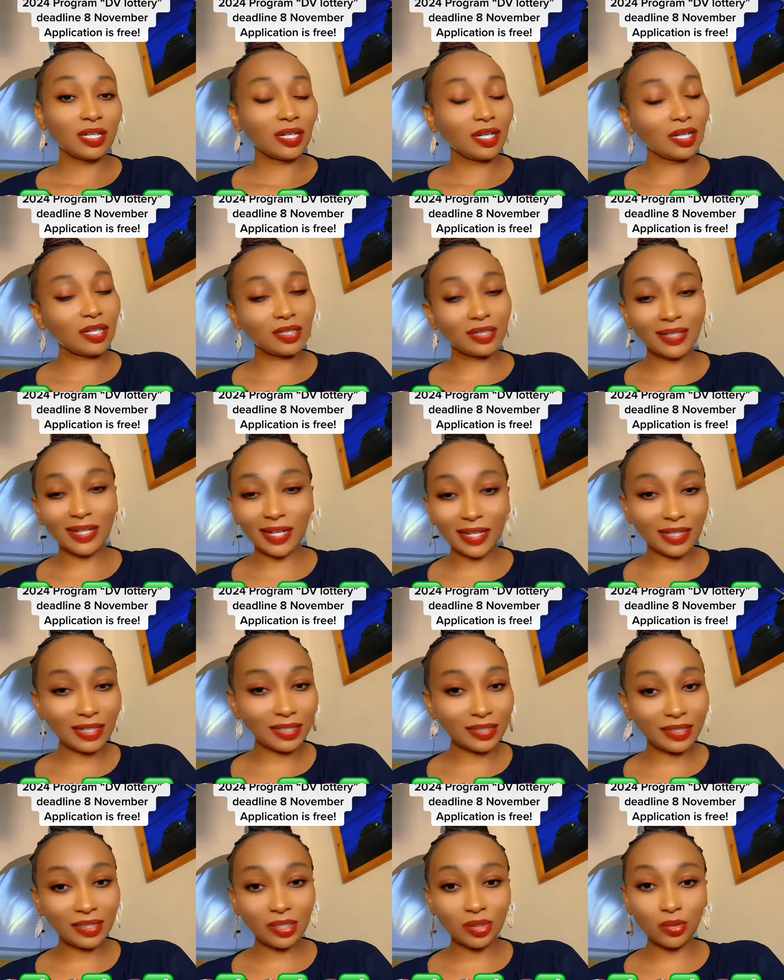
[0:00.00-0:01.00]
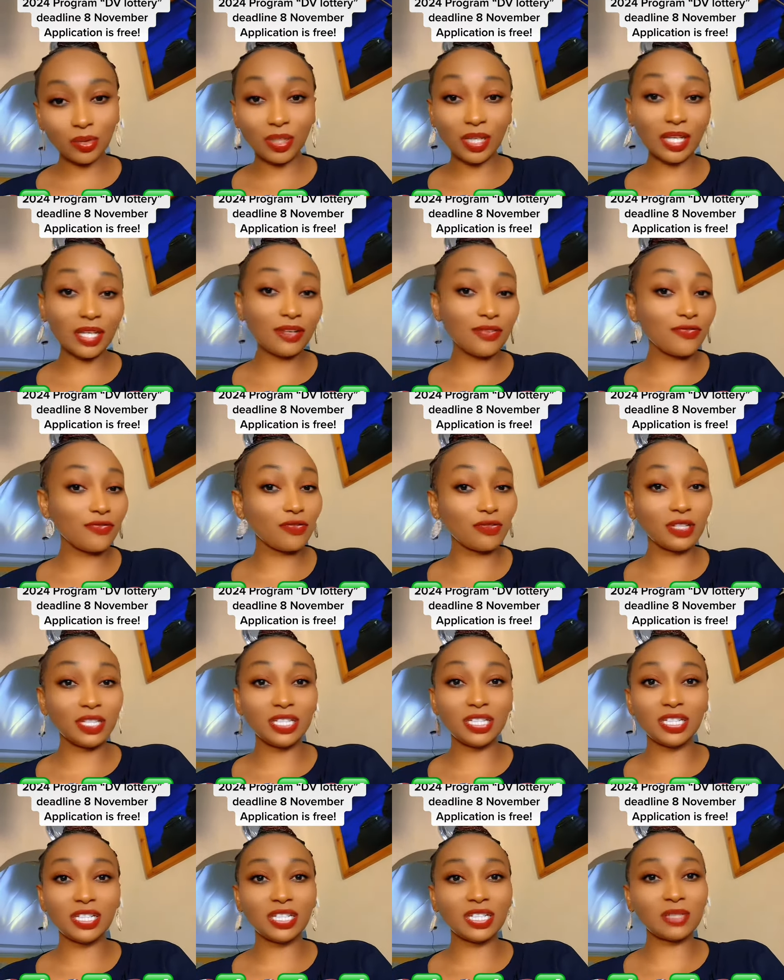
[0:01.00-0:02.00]
uh, currently UK
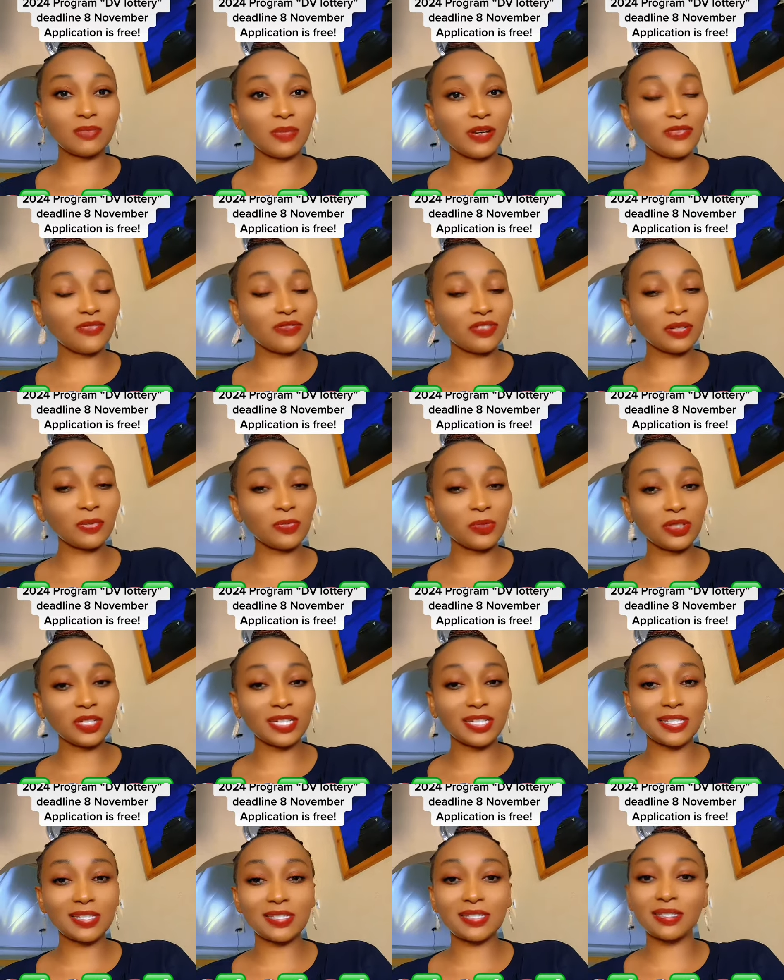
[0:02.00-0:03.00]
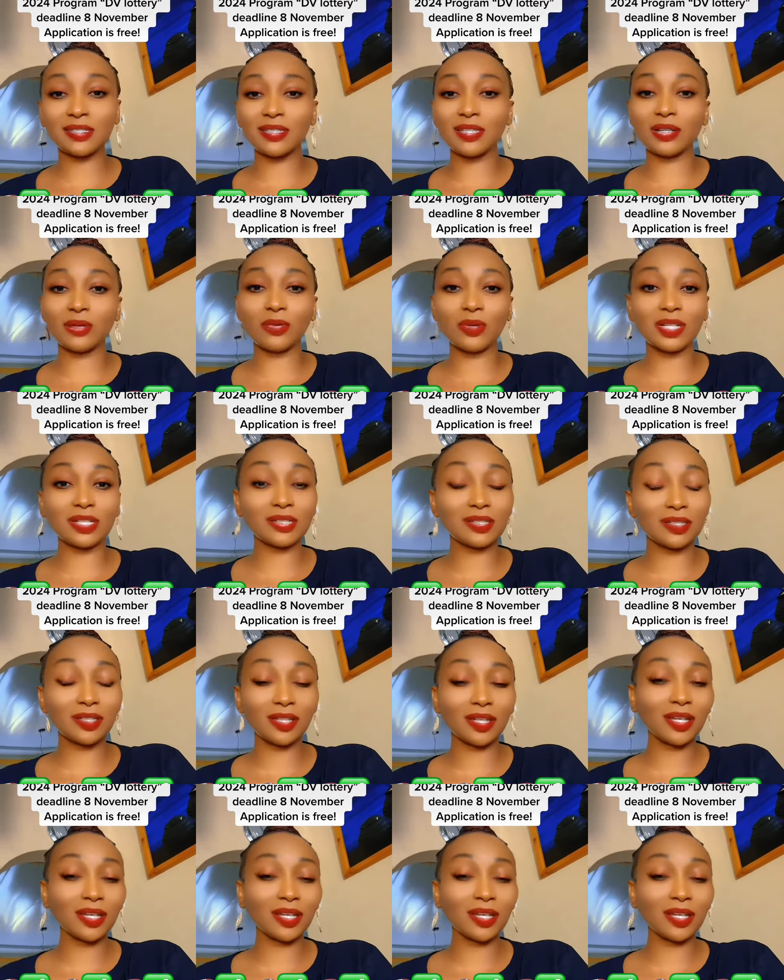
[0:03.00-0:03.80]
ivulile bafuna bonesi they want